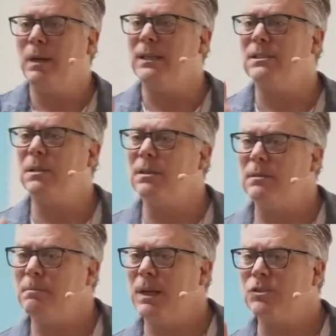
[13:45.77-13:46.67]
but it's
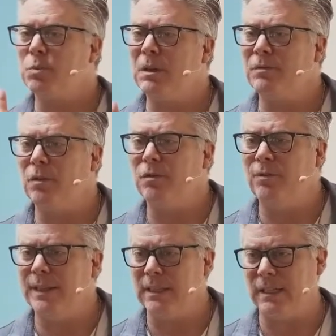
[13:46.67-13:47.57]
a much more
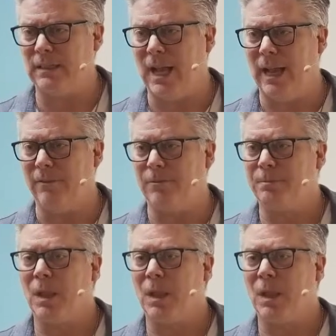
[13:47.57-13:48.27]
fulfilling life